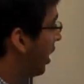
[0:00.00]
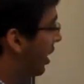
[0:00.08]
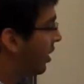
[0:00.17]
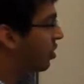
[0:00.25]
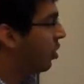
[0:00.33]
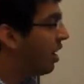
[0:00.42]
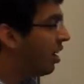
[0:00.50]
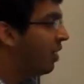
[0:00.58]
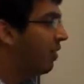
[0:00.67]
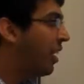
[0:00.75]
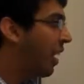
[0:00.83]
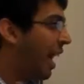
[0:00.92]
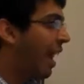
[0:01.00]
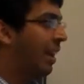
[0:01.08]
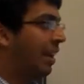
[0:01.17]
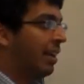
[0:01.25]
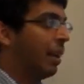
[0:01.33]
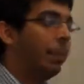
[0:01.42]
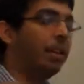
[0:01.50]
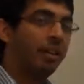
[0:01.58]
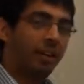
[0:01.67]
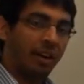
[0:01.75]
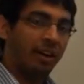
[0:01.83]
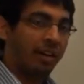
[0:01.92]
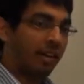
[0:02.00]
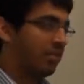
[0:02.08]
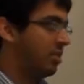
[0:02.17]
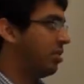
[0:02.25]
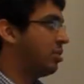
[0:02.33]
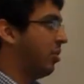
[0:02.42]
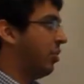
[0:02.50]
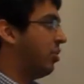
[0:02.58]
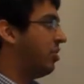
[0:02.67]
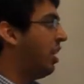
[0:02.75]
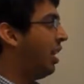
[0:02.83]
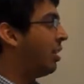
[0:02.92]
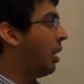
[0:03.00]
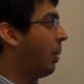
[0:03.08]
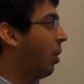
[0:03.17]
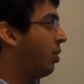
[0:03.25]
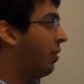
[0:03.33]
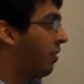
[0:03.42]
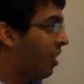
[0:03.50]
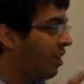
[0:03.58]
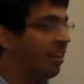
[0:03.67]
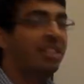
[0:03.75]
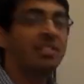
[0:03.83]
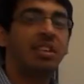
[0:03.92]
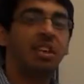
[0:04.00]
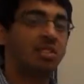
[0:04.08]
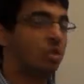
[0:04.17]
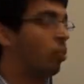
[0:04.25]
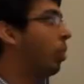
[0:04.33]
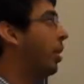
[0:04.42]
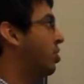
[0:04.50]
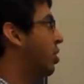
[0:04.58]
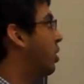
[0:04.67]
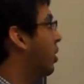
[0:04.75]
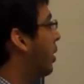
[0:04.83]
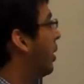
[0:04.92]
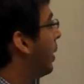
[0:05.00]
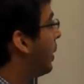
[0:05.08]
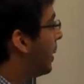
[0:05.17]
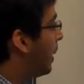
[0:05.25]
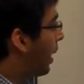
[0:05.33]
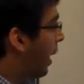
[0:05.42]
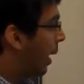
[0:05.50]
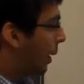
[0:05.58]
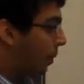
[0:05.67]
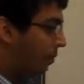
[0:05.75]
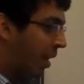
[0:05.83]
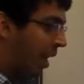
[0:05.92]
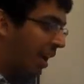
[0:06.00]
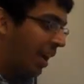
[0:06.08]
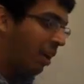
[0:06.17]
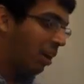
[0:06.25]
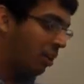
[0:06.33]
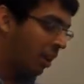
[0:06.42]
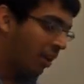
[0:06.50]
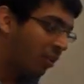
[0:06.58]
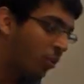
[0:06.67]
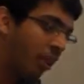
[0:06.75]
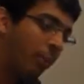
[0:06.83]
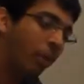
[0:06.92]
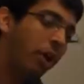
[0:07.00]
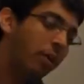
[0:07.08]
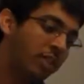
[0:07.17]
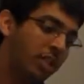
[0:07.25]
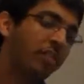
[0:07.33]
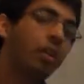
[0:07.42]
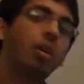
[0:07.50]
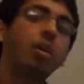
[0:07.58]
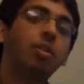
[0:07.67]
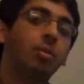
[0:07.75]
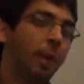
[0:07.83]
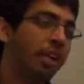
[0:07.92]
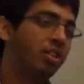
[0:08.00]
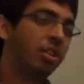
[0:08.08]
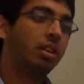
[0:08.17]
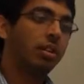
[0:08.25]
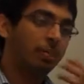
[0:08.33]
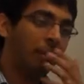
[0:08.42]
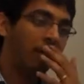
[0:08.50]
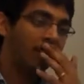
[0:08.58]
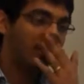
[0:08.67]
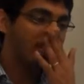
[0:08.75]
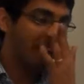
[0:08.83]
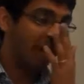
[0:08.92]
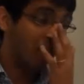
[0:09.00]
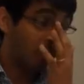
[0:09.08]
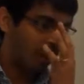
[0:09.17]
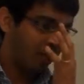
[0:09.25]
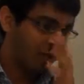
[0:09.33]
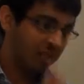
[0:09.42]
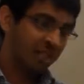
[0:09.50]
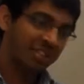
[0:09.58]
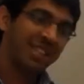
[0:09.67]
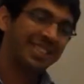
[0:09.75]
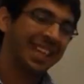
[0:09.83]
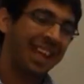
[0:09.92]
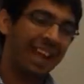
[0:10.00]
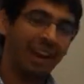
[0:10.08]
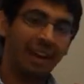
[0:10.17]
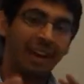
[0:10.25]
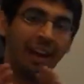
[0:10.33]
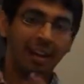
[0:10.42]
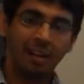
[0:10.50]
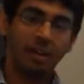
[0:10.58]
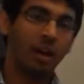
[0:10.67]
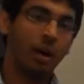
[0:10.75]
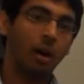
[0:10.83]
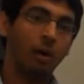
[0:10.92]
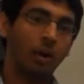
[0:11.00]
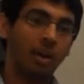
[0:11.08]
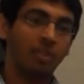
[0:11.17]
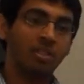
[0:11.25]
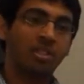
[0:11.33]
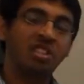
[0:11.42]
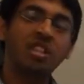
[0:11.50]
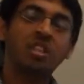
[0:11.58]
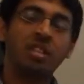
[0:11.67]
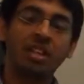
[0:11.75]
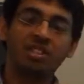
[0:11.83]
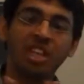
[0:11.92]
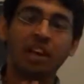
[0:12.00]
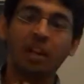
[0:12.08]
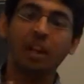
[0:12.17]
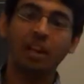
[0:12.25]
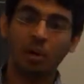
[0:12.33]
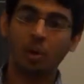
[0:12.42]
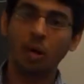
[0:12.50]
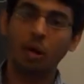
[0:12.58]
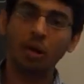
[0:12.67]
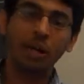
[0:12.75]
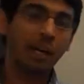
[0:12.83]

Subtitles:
So here we are adding double the redundancy. So if you see, the amount of redundancy is too much here. Again, there is one point which I forgot to mention in the previous slide when I was discussing error and when I was discussing channel encoding.